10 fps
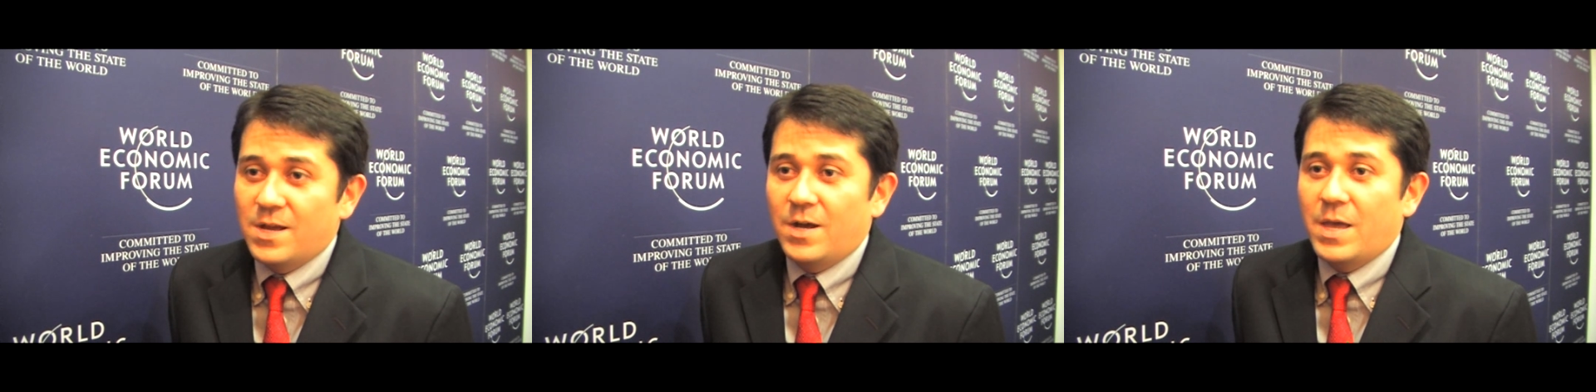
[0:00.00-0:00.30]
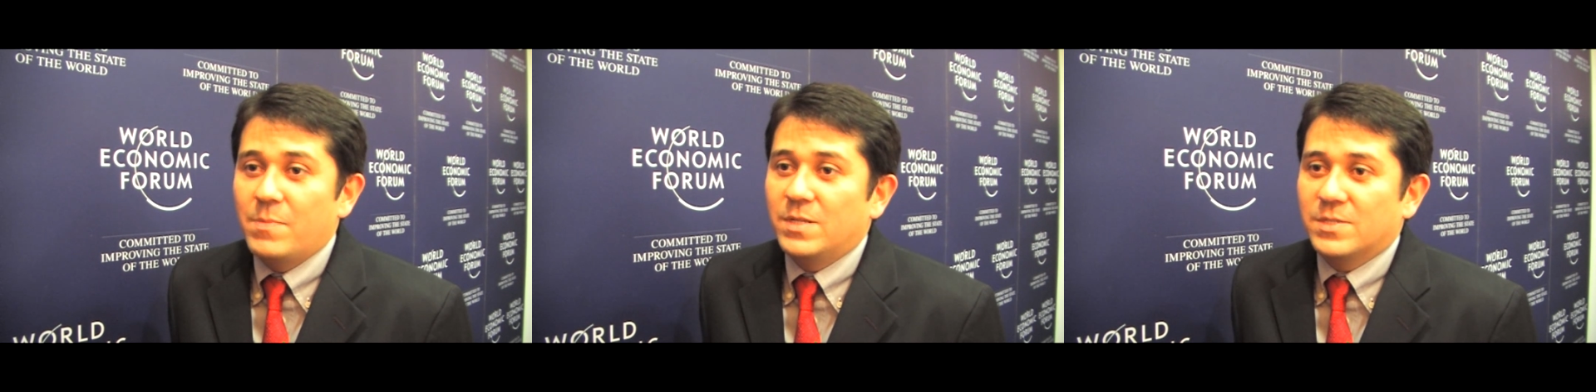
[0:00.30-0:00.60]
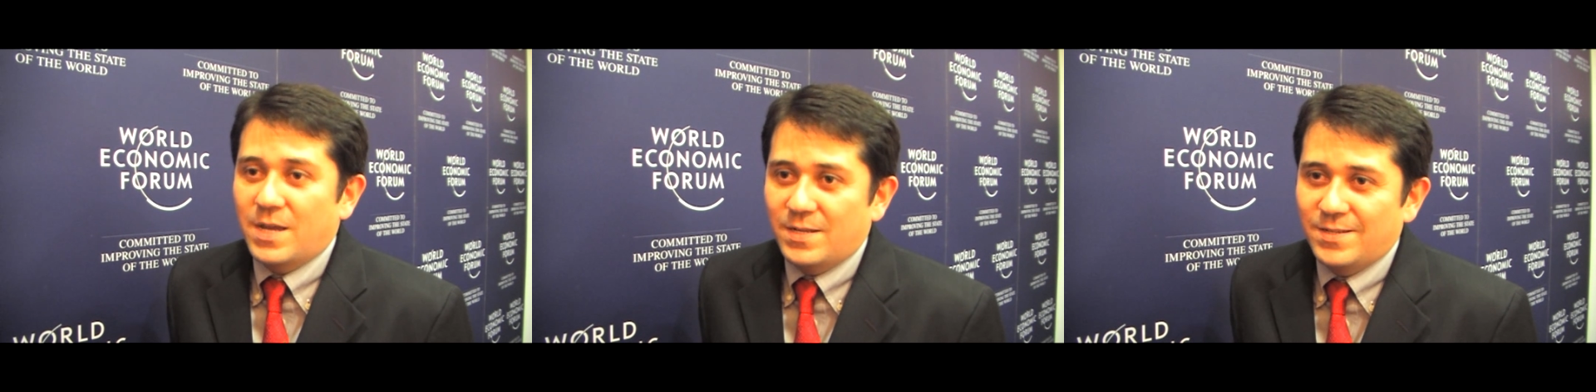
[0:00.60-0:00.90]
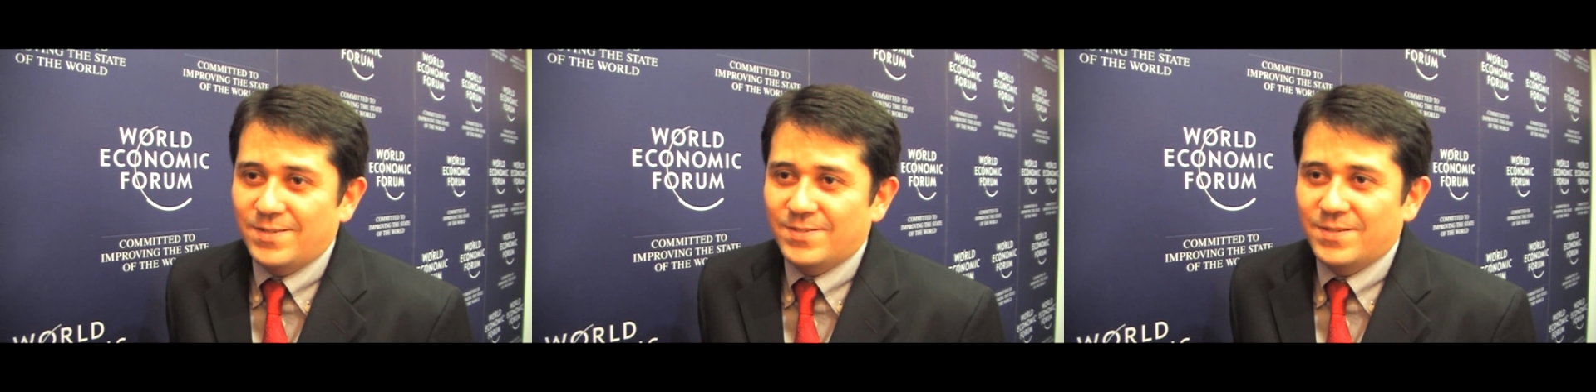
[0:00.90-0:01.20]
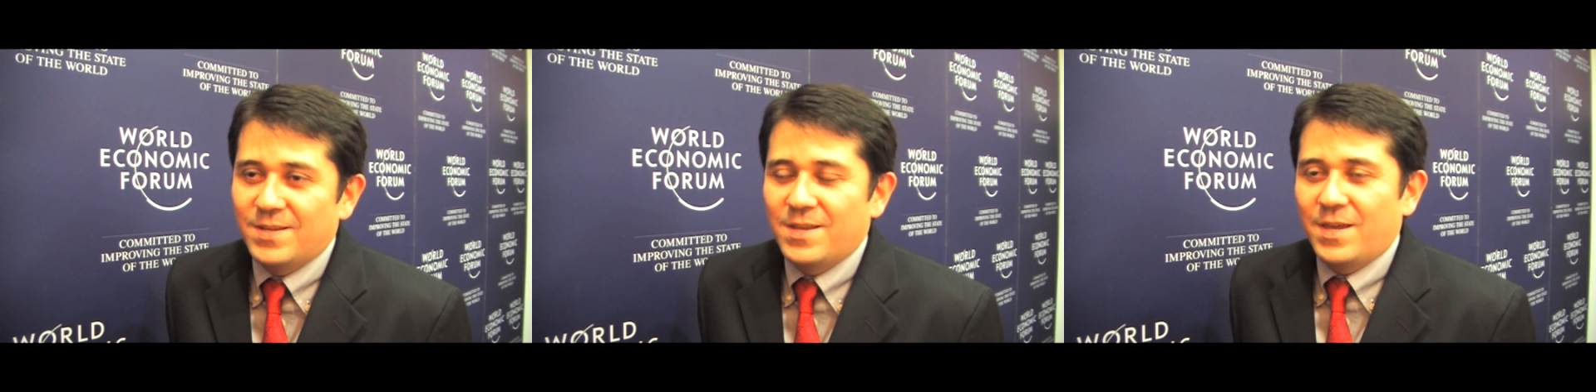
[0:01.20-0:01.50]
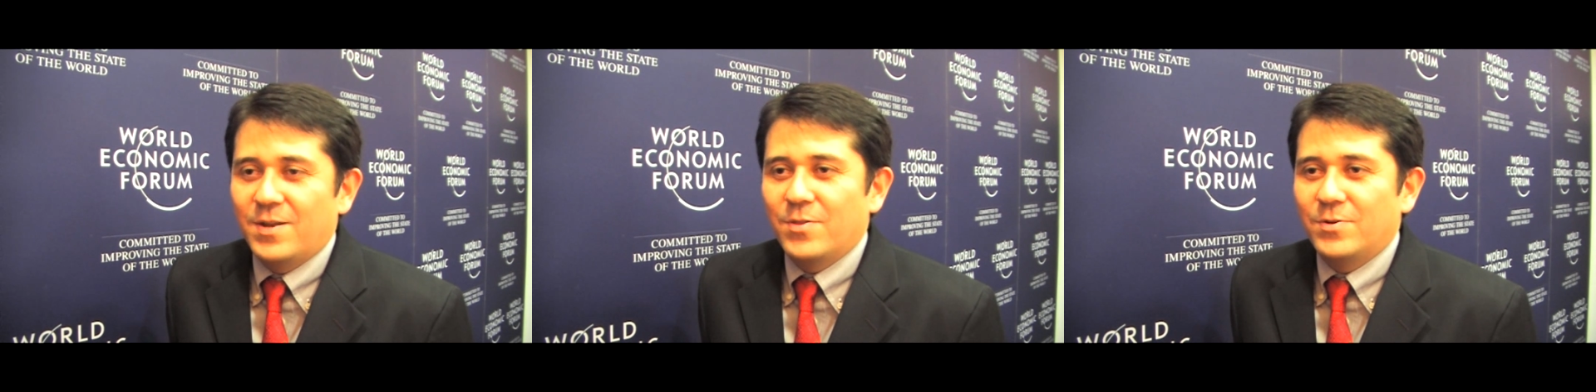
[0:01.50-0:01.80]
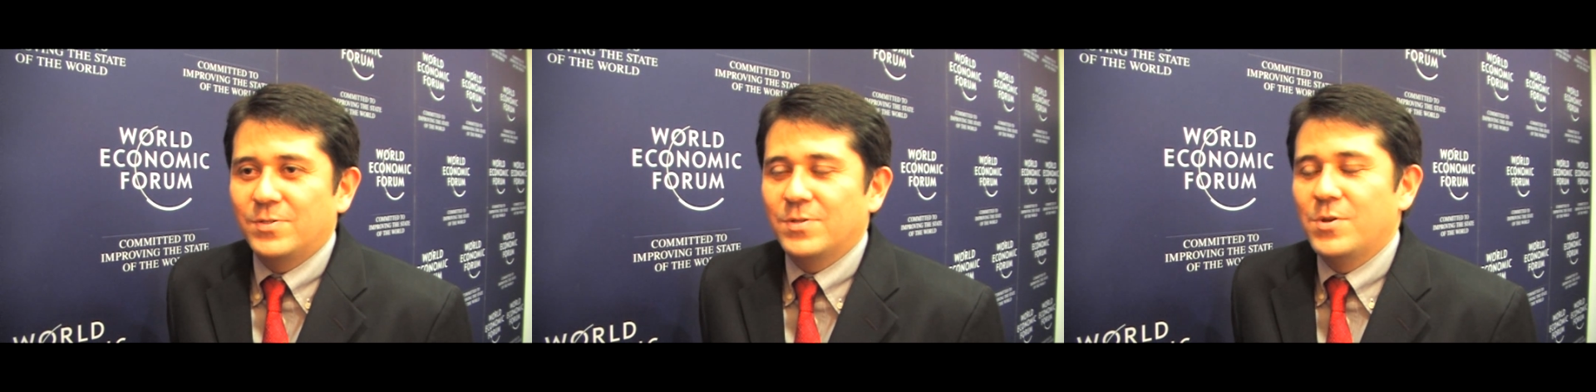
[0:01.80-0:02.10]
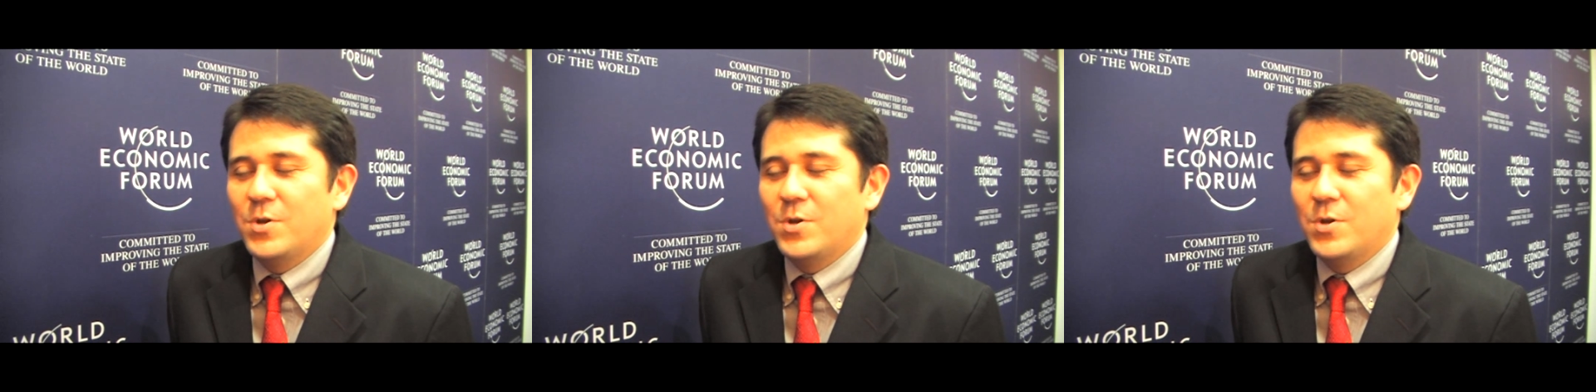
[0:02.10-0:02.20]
eminent scientists, and others.